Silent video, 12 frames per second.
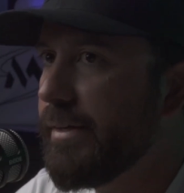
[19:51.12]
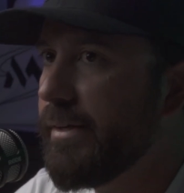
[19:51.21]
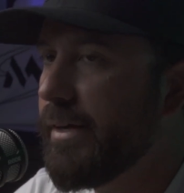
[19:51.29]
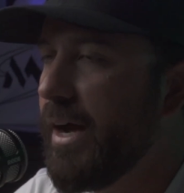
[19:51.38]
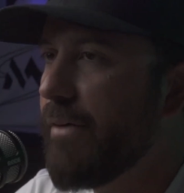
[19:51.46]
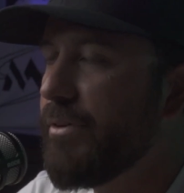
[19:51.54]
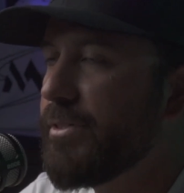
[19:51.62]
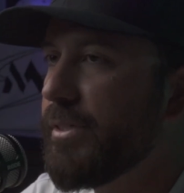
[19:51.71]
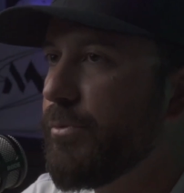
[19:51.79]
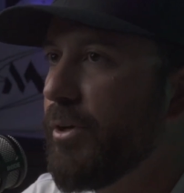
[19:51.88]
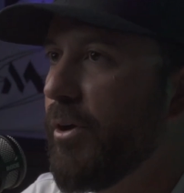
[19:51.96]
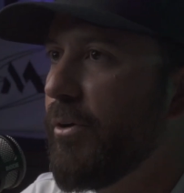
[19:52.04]
obviously
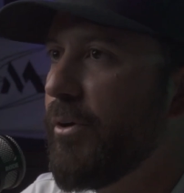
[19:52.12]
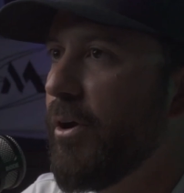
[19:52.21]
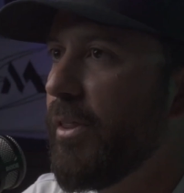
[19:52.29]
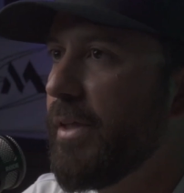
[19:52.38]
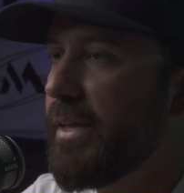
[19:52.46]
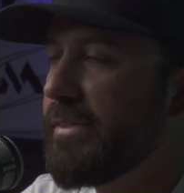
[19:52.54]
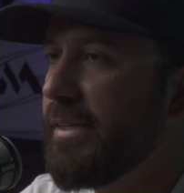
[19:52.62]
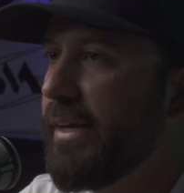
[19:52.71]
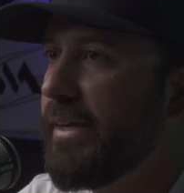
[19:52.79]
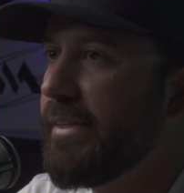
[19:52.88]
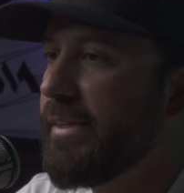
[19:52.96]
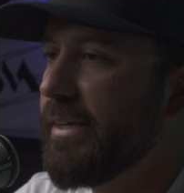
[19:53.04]
we all know that
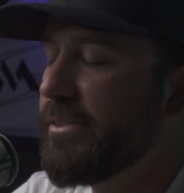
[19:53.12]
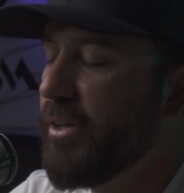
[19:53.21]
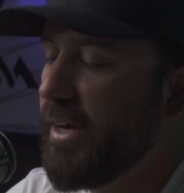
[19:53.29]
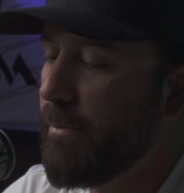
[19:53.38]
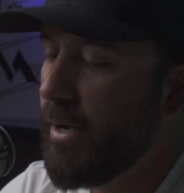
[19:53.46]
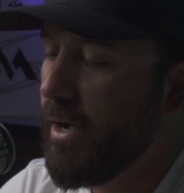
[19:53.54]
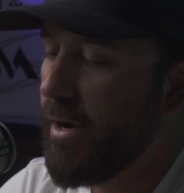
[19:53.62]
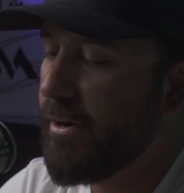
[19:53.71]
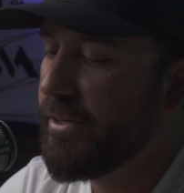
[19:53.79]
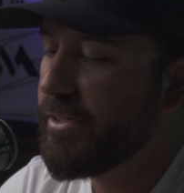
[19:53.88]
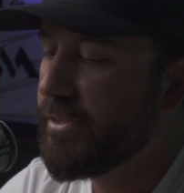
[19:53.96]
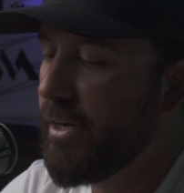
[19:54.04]
saying that's not about how
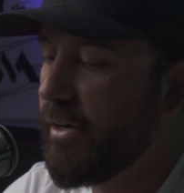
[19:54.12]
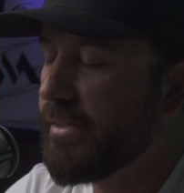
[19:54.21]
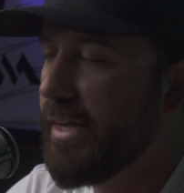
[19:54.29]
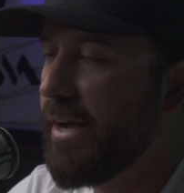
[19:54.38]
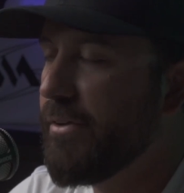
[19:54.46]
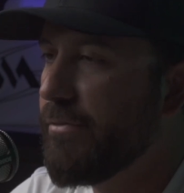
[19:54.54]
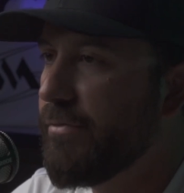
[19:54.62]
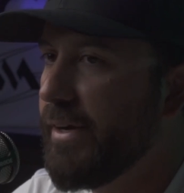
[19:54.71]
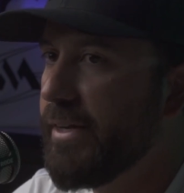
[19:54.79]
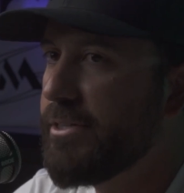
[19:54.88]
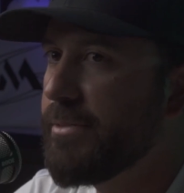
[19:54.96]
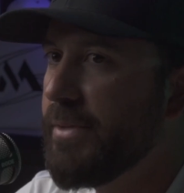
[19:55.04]
you start, it's how you
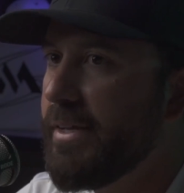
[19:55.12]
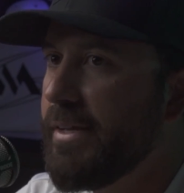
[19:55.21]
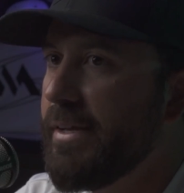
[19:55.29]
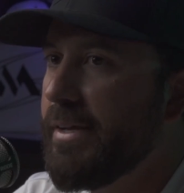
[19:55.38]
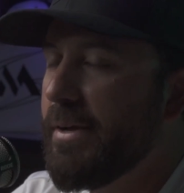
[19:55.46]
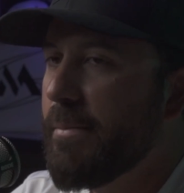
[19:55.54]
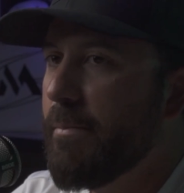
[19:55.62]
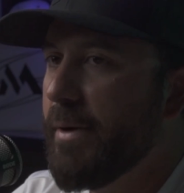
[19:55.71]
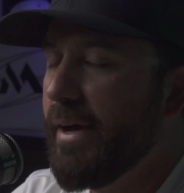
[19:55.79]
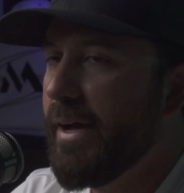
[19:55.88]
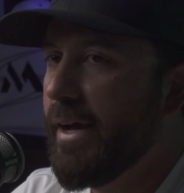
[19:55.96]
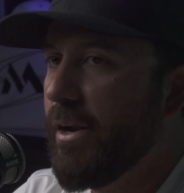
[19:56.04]
finish.
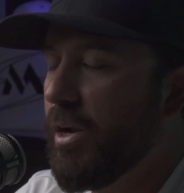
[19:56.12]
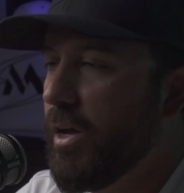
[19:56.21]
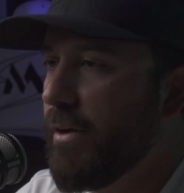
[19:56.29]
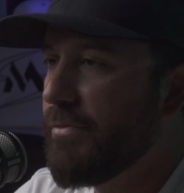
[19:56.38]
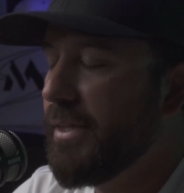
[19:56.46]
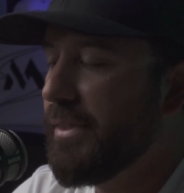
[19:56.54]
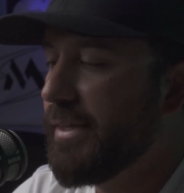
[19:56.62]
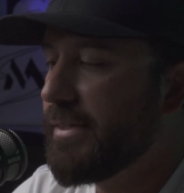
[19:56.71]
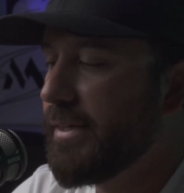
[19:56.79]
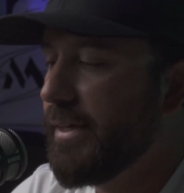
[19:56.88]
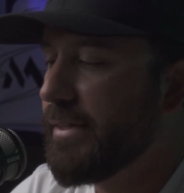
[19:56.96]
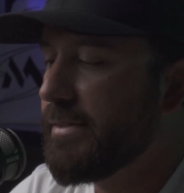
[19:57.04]
But I love that these
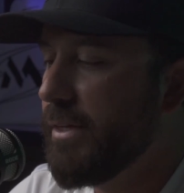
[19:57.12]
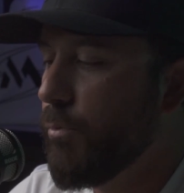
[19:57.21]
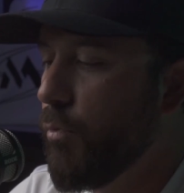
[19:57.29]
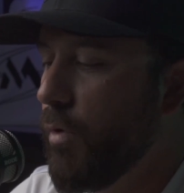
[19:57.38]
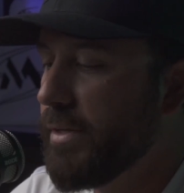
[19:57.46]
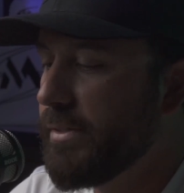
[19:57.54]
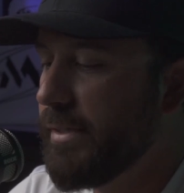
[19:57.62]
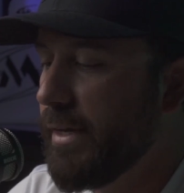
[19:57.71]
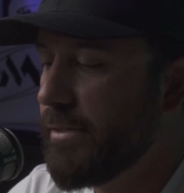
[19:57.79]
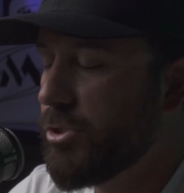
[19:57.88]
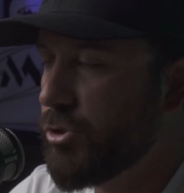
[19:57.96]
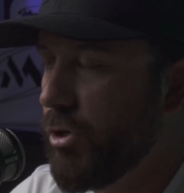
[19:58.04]
kids, the ones
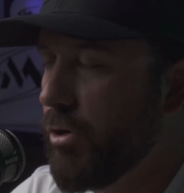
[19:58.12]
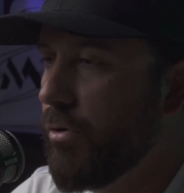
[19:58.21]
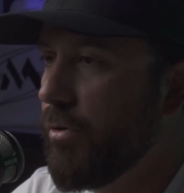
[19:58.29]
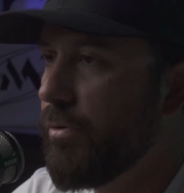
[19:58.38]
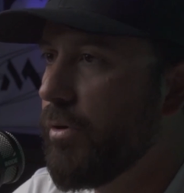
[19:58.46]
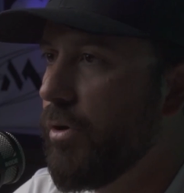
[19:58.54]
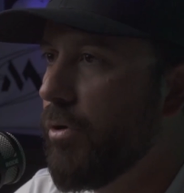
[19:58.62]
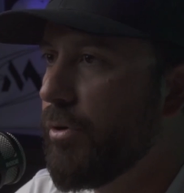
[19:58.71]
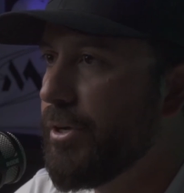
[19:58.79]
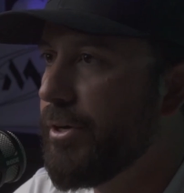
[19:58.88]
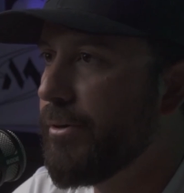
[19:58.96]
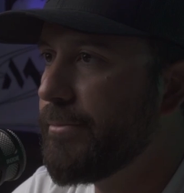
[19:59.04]
that struggle all
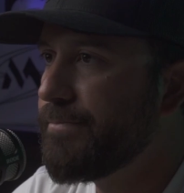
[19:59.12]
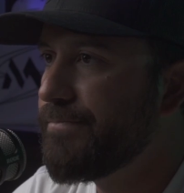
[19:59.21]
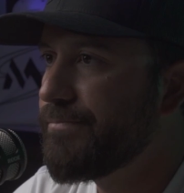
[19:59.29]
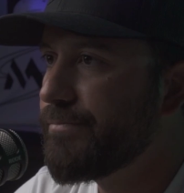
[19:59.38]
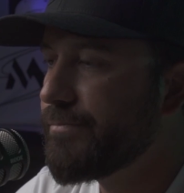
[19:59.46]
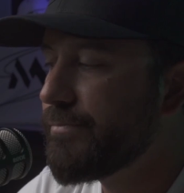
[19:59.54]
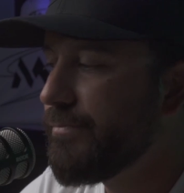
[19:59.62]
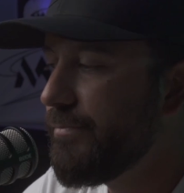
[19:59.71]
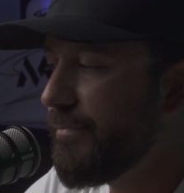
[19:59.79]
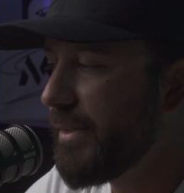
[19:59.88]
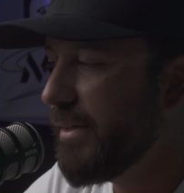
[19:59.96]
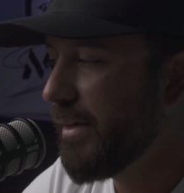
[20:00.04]
year,
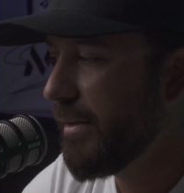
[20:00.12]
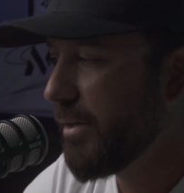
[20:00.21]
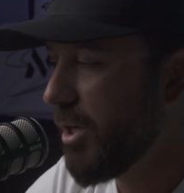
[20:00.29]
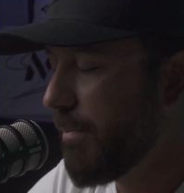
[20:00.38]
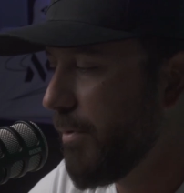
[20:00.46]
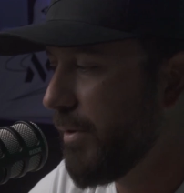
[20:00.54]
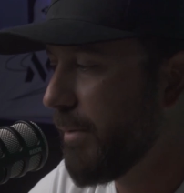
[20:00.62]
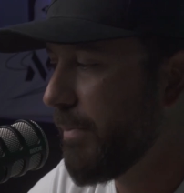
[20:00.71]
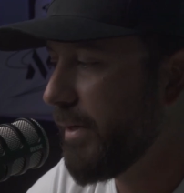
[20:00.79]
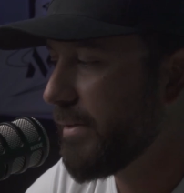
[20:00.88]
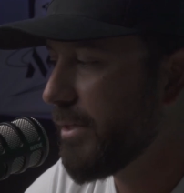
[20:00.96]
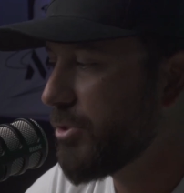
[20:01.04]
the couple of the
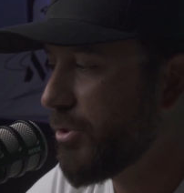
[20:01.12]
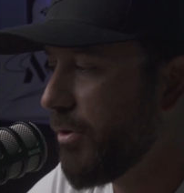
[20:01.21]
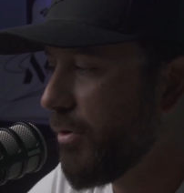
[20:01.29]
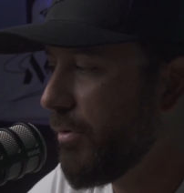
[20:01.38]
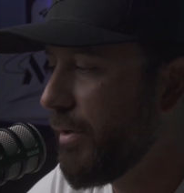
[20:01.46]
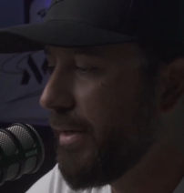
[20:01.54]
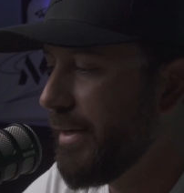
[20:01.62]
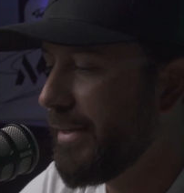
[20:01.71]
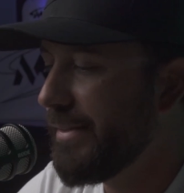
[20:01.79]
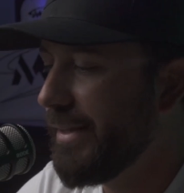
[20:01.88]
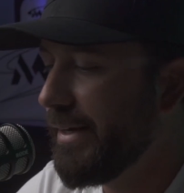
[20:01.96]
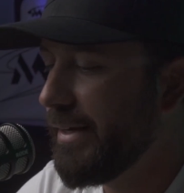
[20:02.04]
players that struggle,
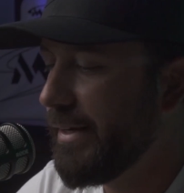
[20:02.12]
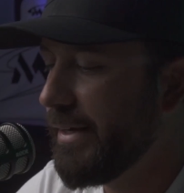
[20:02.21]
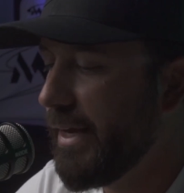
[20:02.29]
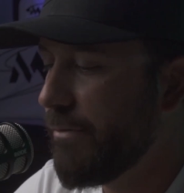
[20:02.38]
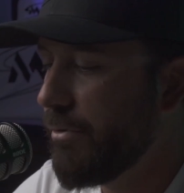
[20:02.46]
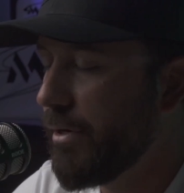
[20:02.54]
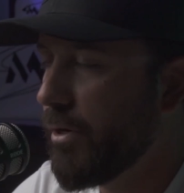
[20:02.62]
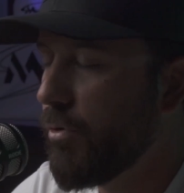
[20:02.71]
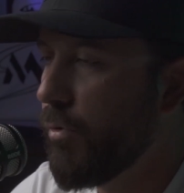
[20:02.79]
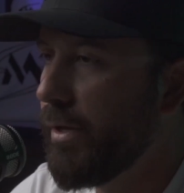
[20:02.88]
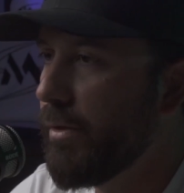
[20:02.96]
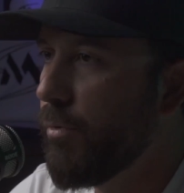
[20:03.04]
they never
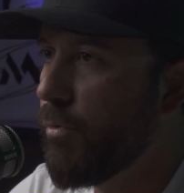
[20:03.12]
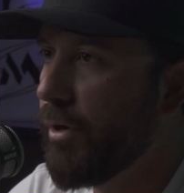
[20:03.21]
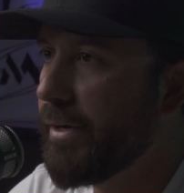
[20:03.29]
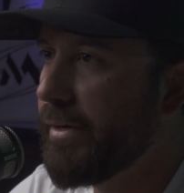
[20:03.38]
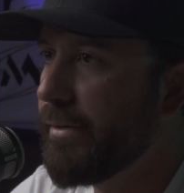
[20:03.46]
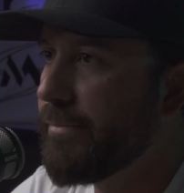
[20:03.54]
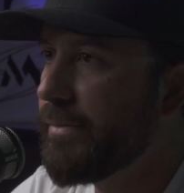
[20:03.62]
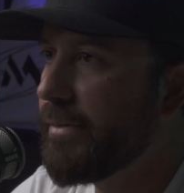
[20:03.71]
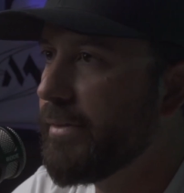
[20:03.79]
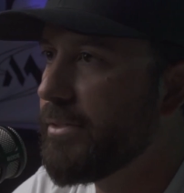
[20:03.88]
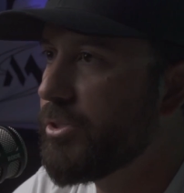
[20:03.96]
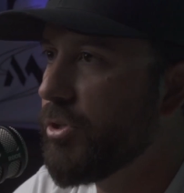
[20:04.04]
quit working.
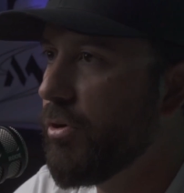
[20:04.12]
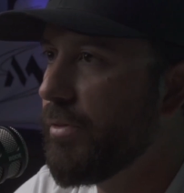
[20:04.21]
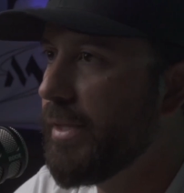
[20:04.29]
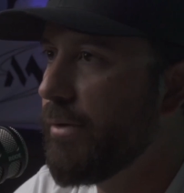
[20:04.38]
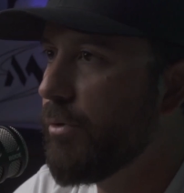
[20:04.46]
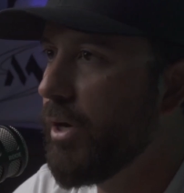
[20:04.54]
And so they would